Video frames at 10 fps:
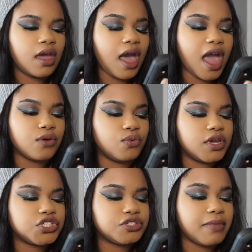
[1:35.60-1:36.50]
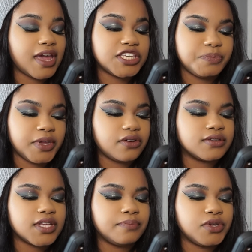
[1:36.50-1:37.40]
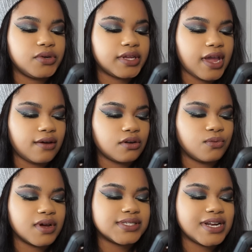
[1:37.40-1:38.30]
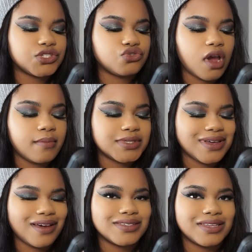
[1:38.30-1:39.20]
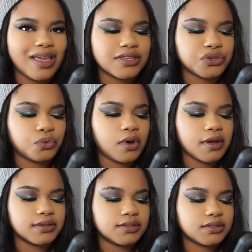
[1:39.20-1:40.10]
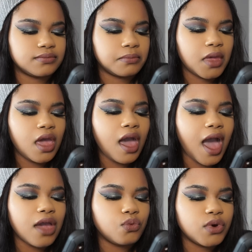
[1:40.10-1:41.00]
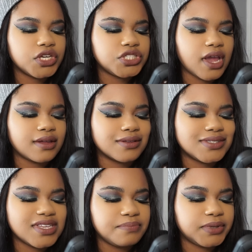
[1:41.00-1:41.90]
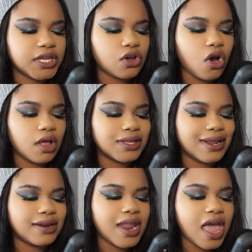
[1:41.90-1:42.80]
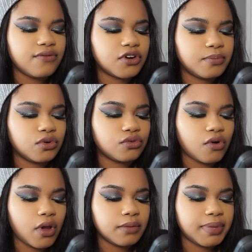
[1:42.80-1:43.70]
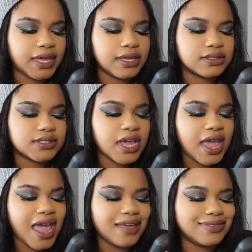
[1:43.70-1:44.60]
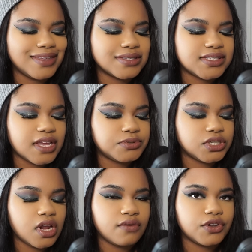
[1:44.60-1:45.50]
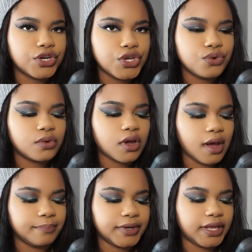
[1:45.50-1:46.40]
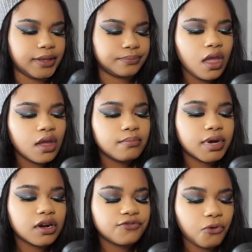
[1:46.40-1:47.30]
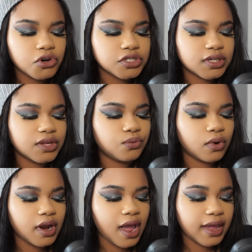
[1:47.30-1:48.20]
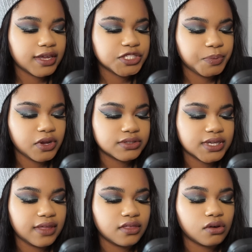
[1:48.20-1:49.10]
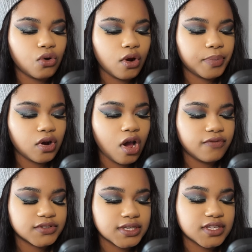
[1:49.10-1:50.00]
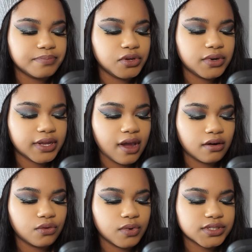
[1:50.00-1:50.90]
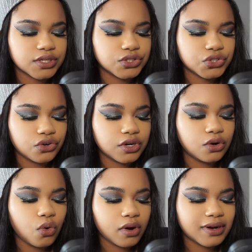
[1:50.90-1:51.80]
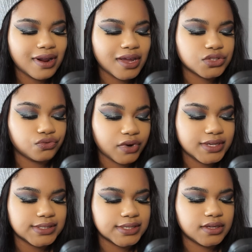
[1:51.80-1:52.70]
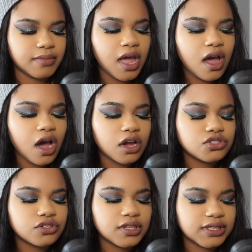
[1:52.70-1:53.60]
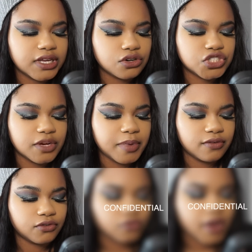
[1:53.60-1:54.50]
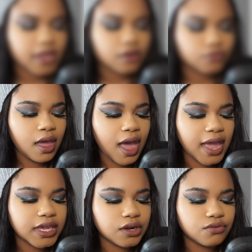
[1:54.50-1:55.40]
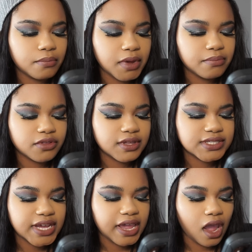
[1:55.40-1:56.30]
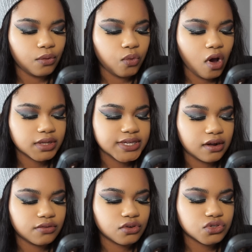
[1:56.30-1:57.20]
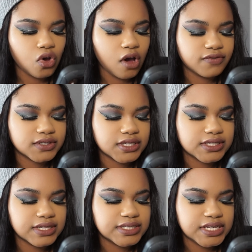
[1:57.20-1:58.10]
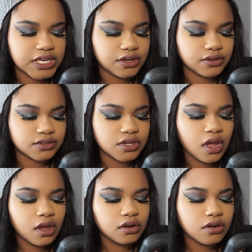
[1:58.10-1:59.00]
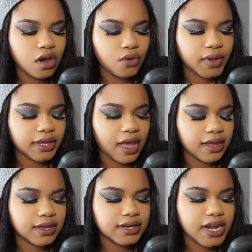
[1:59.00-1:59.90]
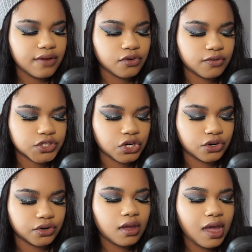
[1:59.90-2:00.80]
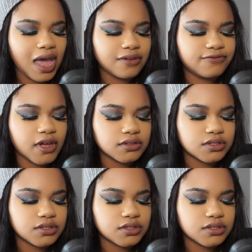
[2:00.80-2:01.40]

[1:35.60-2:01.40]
I wish my experience at BeautyCounter wasn't as traumatizing as it was. I wish I could simply call it inevitable growing pains at the inception of a new company. But unfortunately, what I experienced in the corporate offices of BeautyCounter was concerted, organized racism under the leadership of I can remember the day I walked out of those offices in tears, knowing I could never return. I felt